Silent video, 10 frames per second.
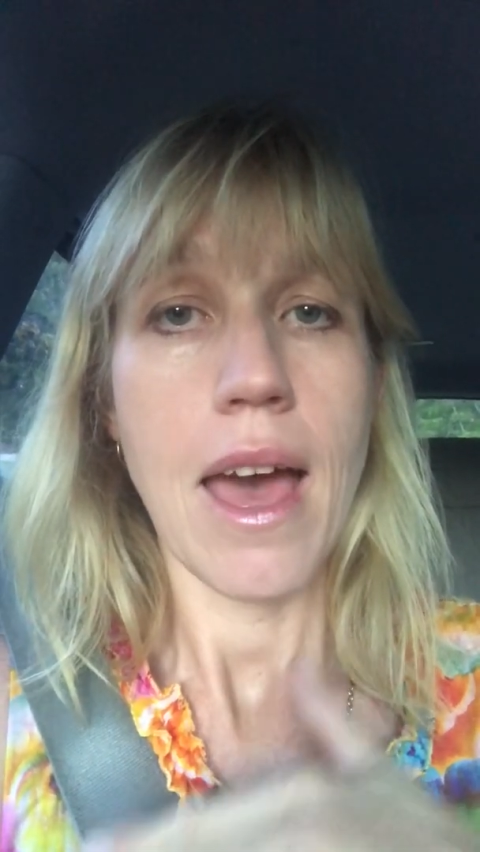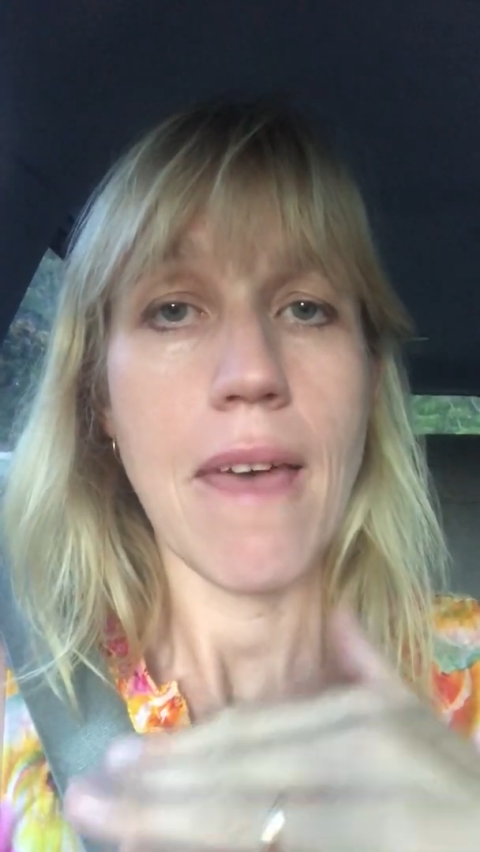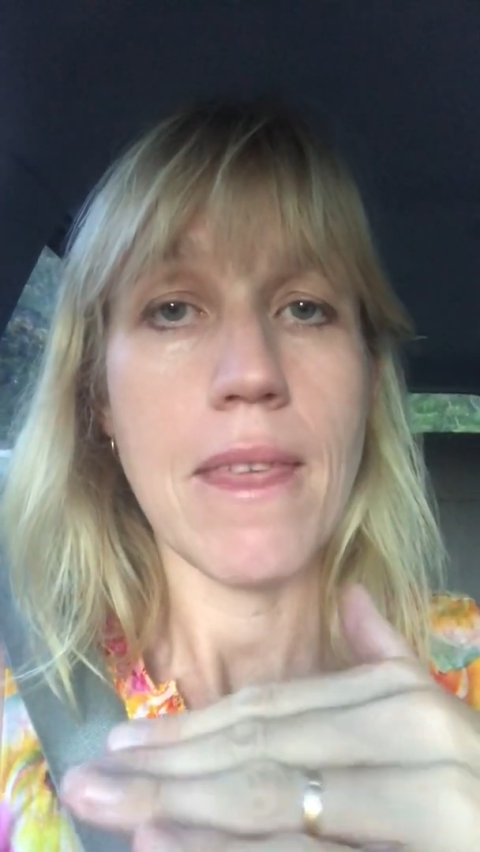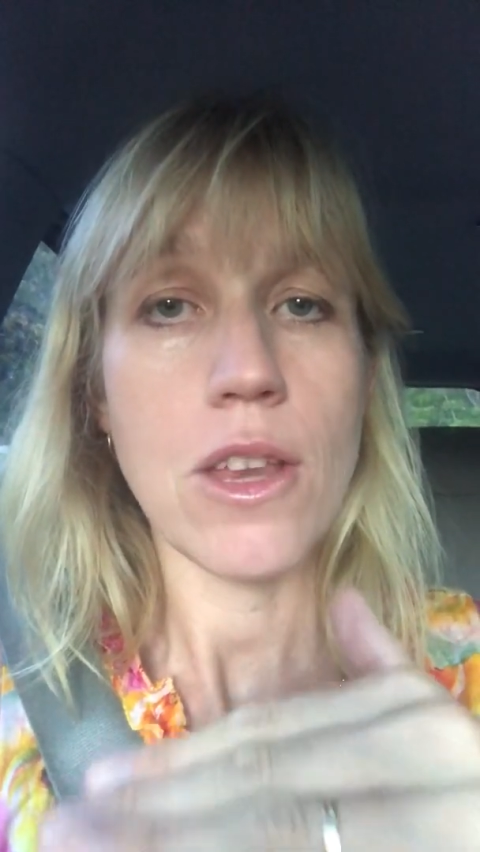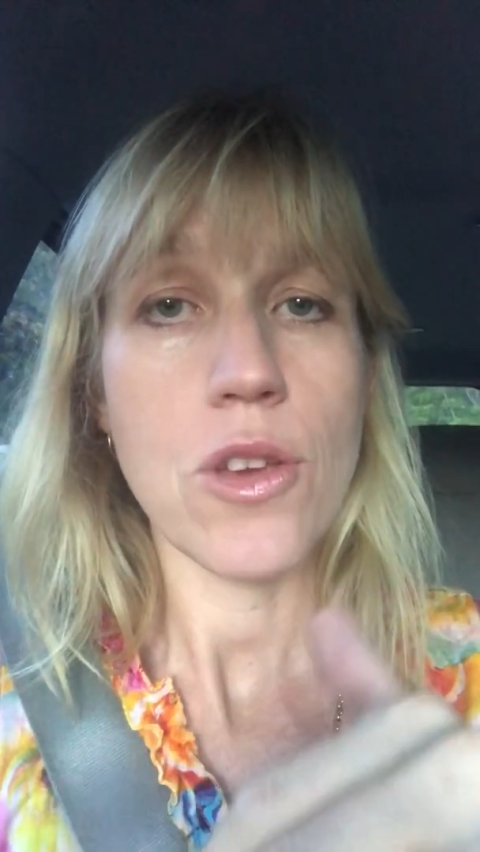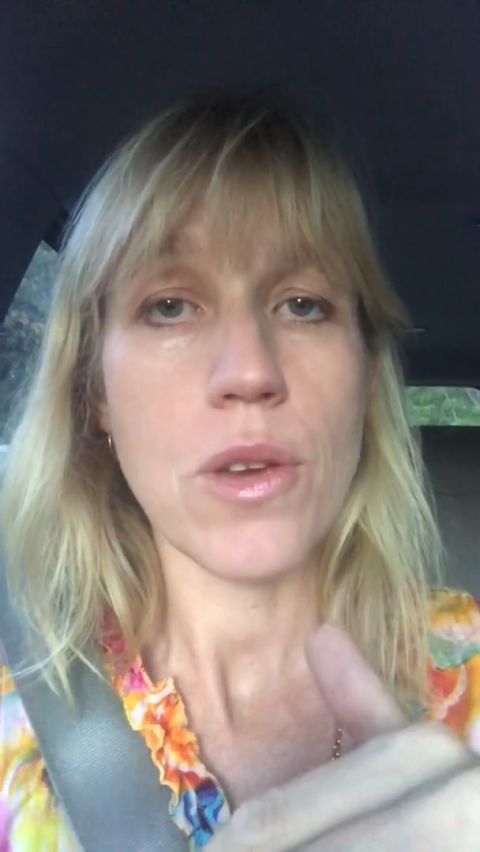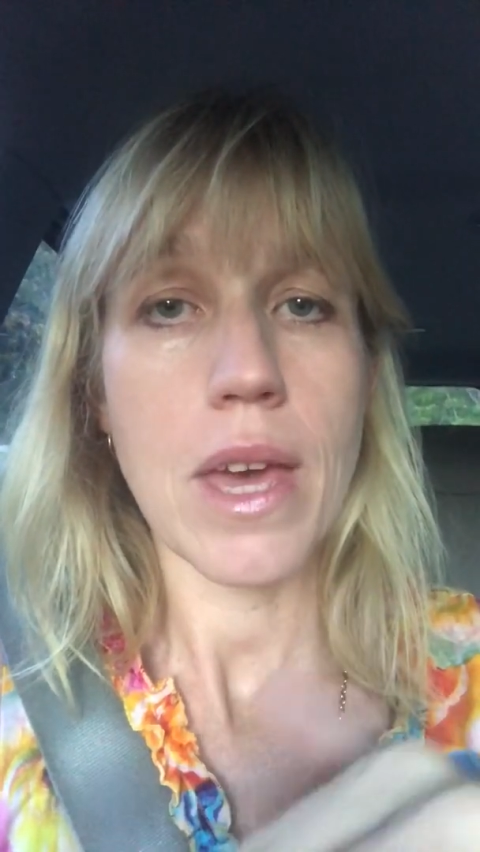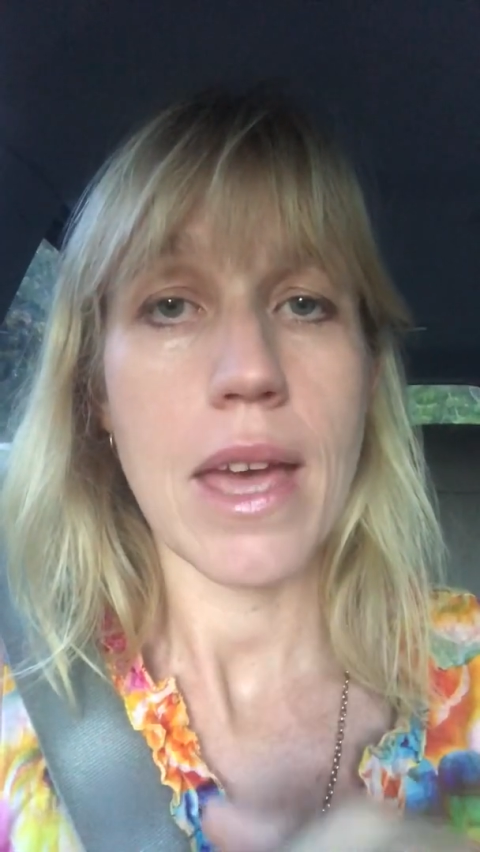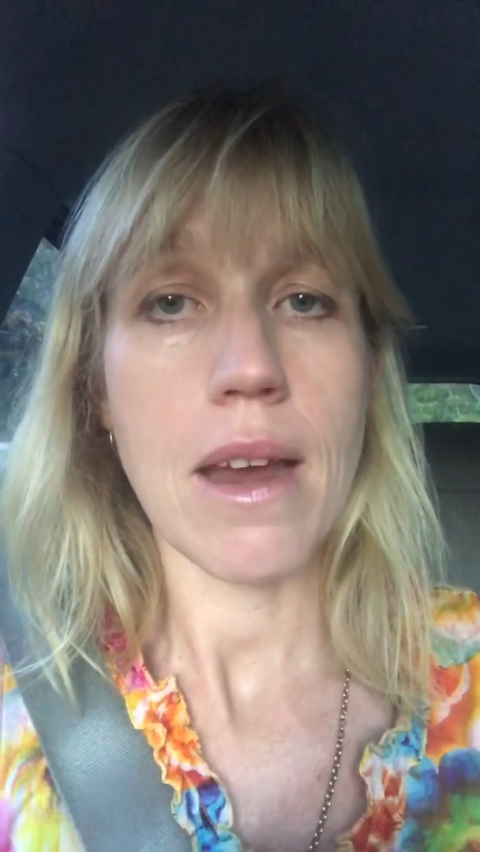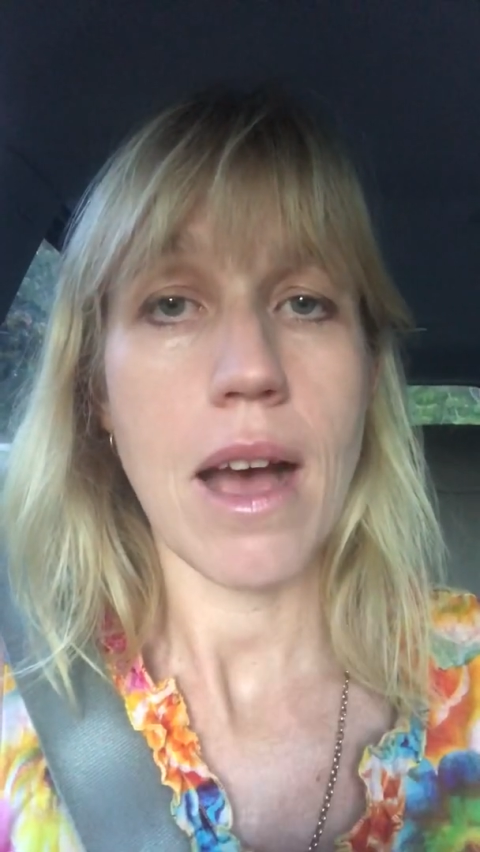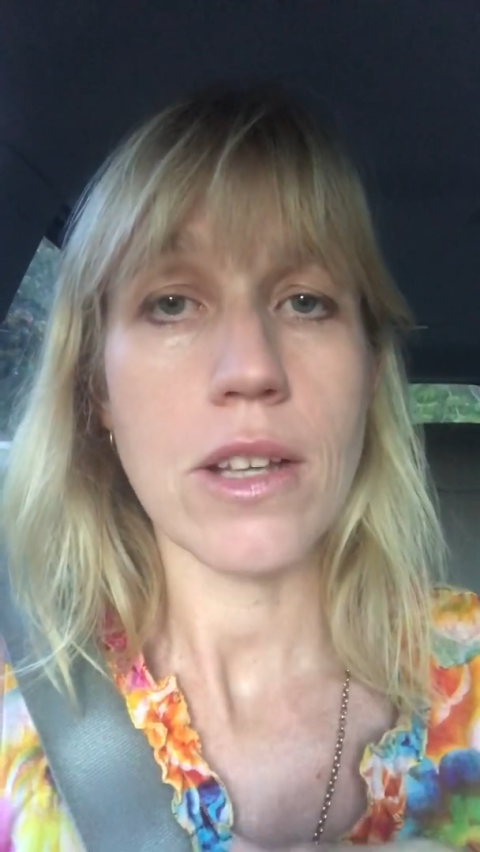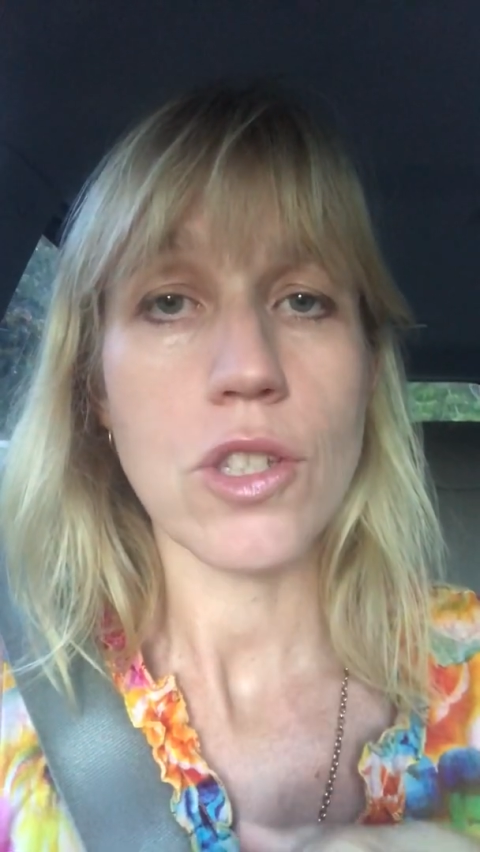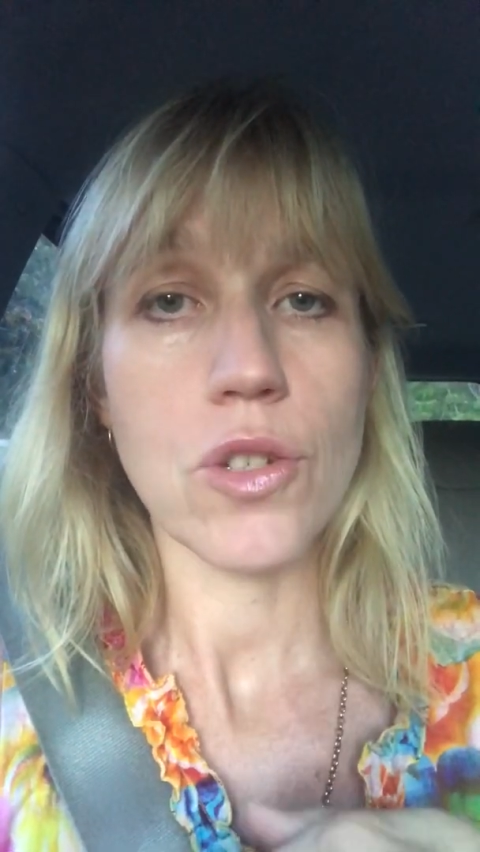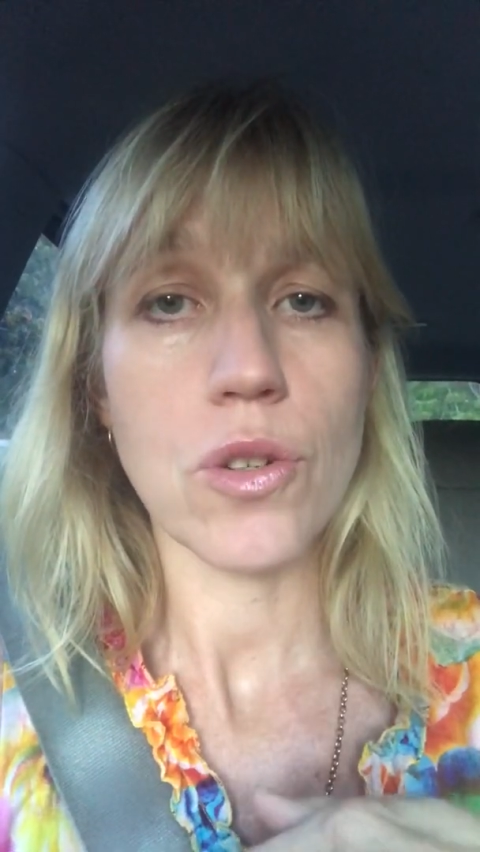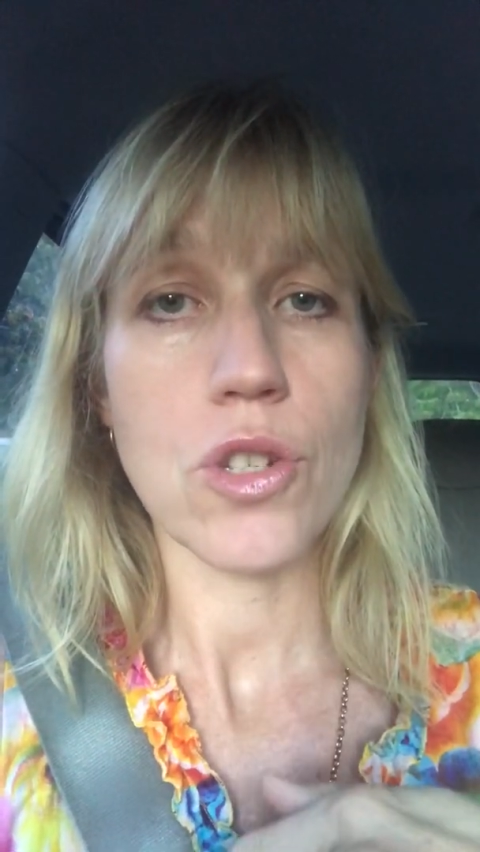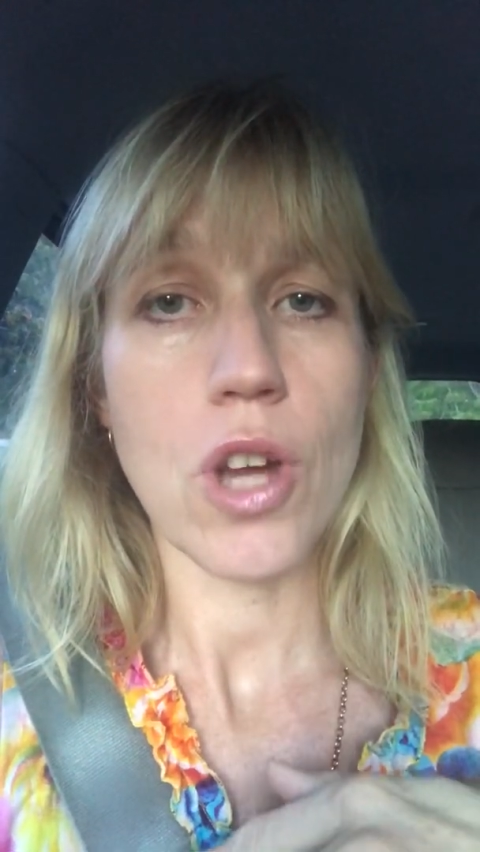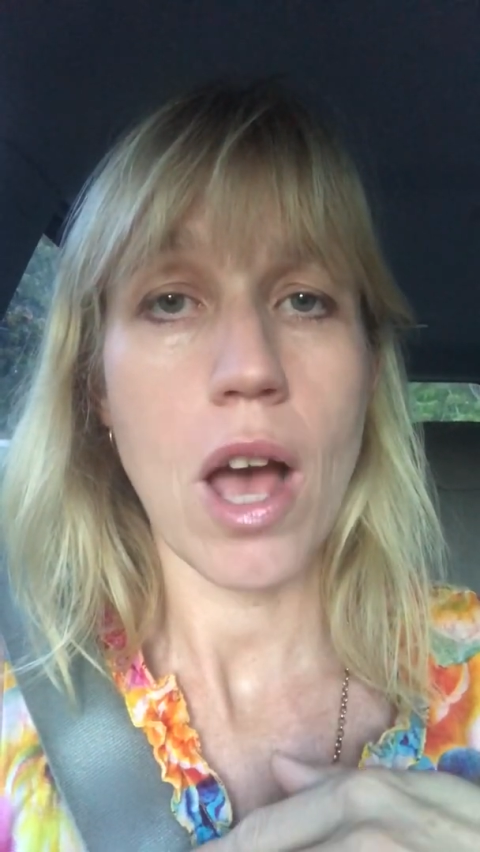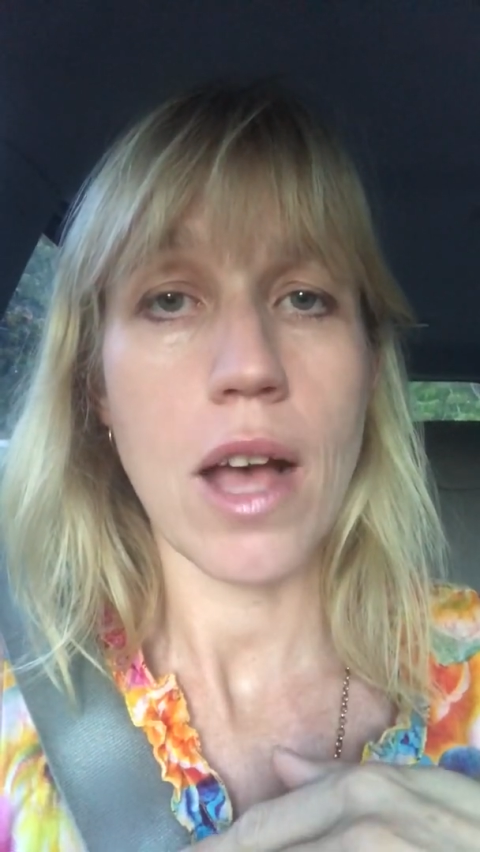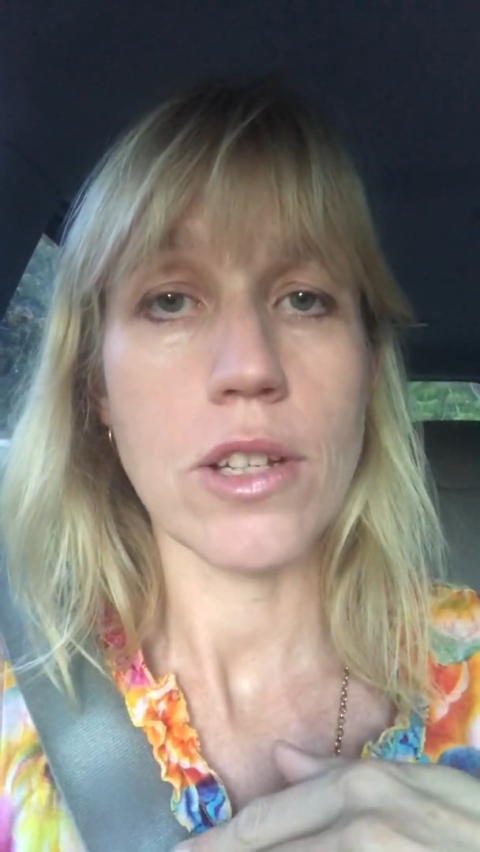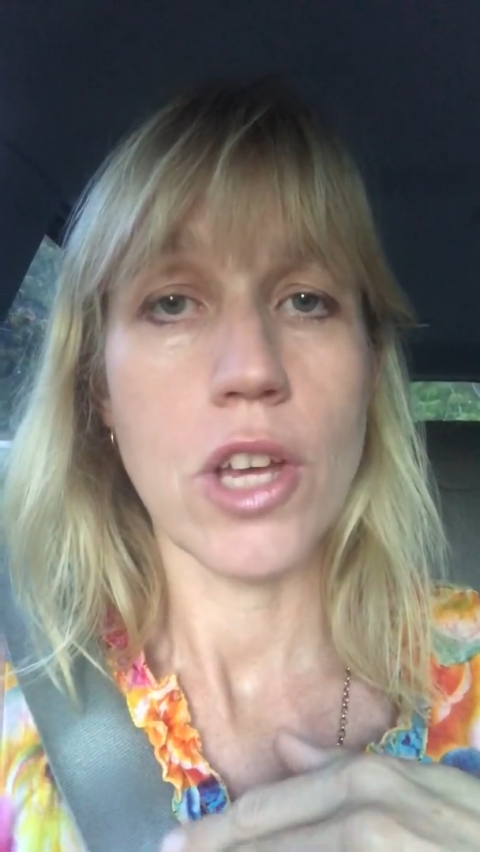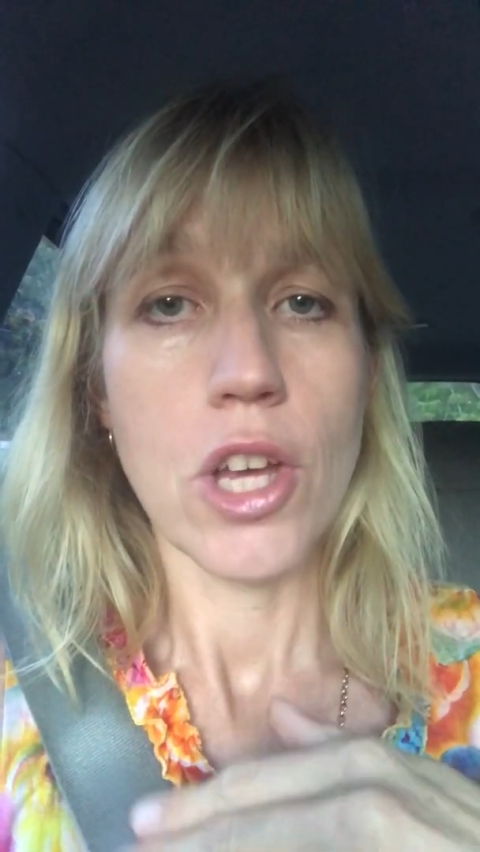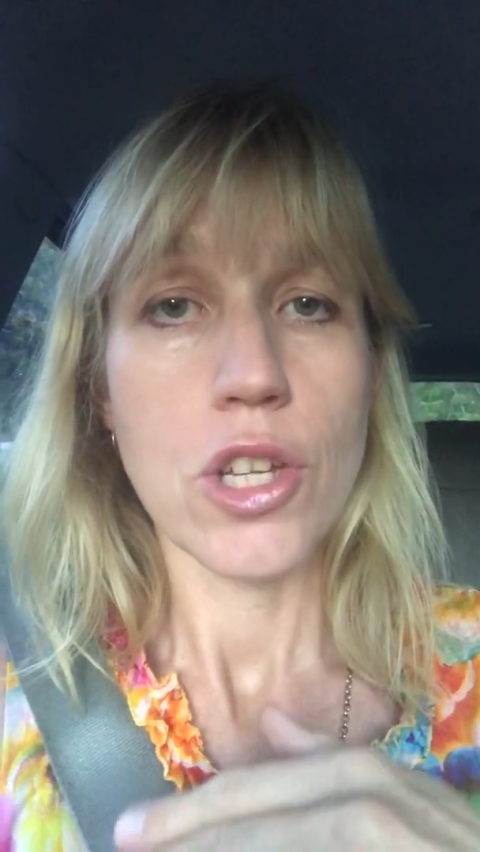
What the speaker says: and then you can ask your child